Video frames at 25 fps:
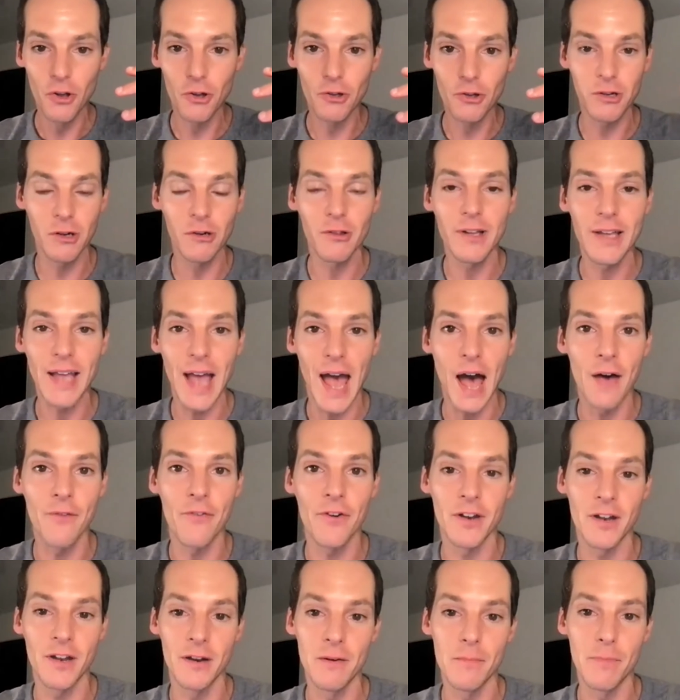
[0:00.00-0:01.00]
clearly
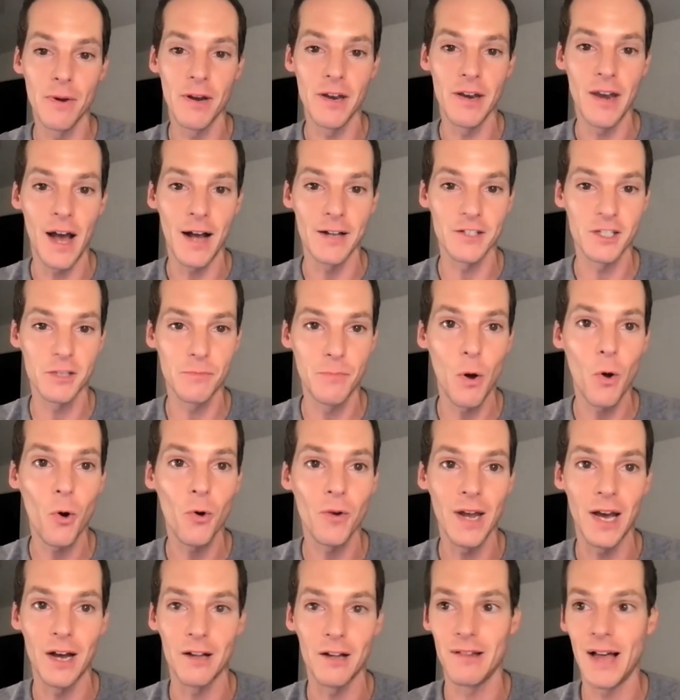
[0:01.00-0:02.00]
evident but not
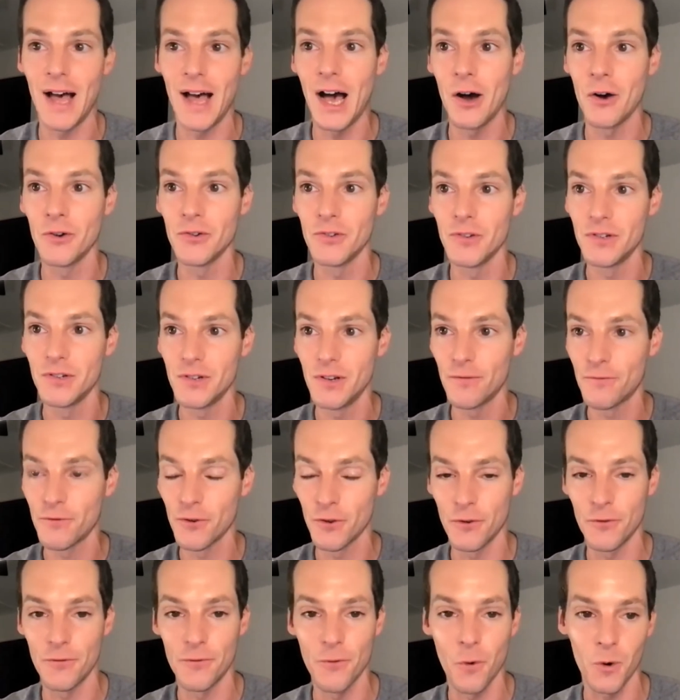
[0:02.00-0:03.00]
spoken out loud for
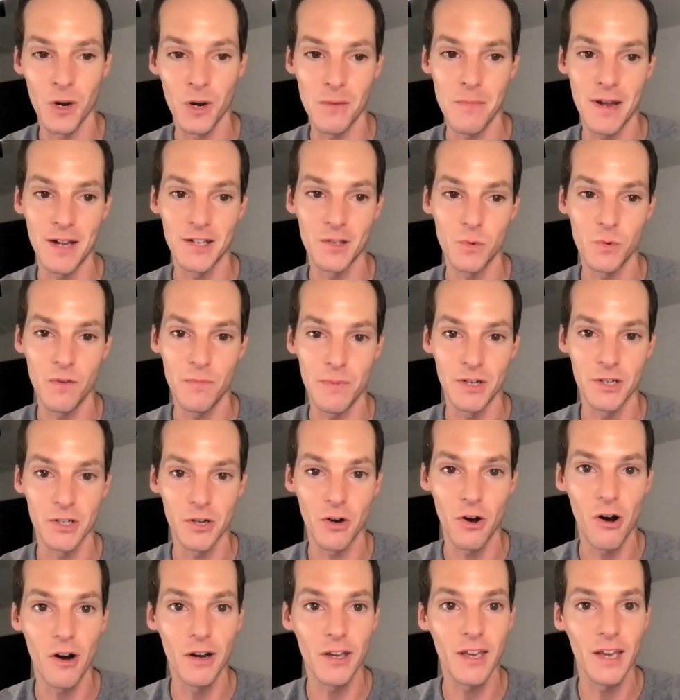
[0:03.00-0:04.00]
the forty minutes we've been
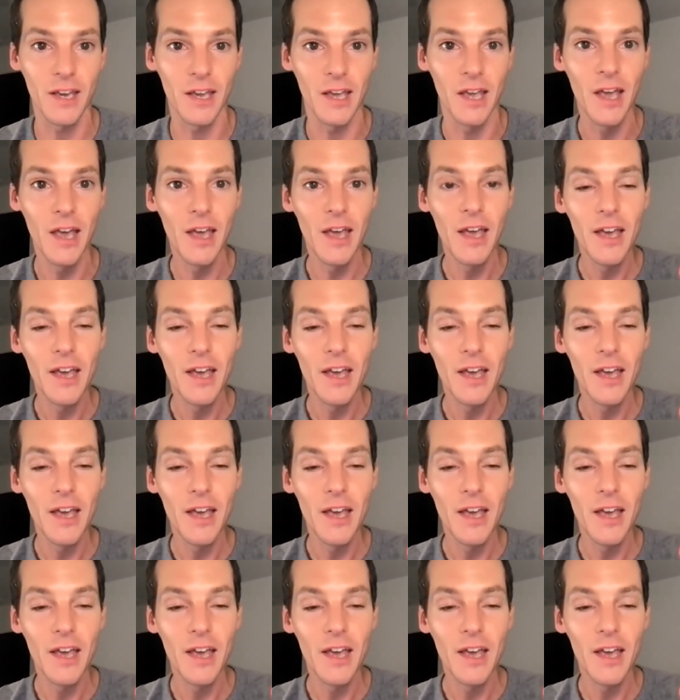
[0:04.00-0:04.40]
talking.